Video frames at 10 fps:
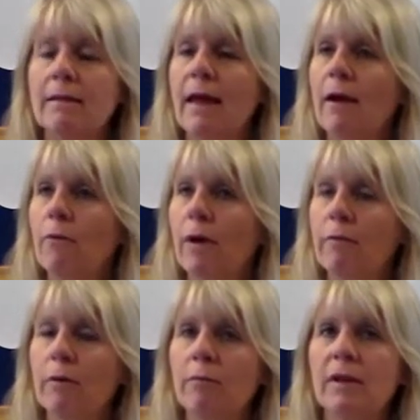in that
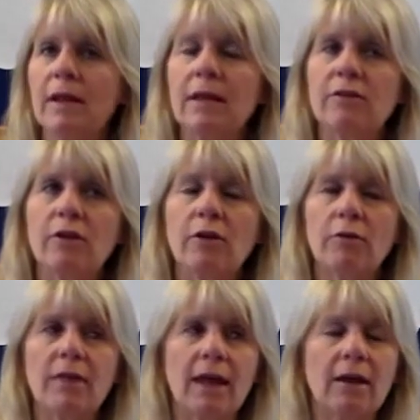way, we really get to
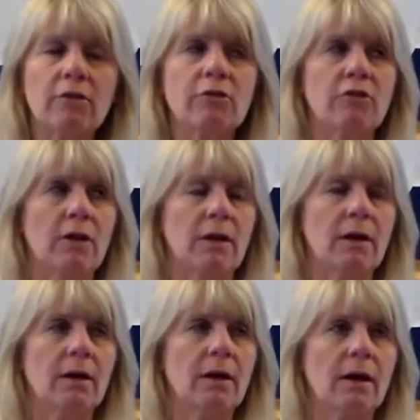know the energy
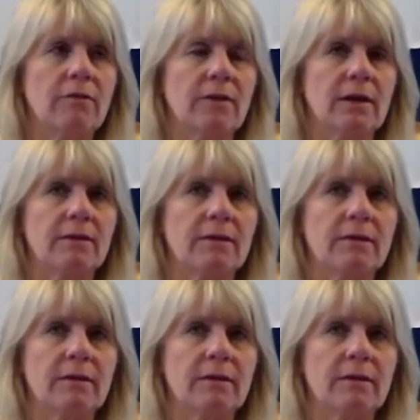of it.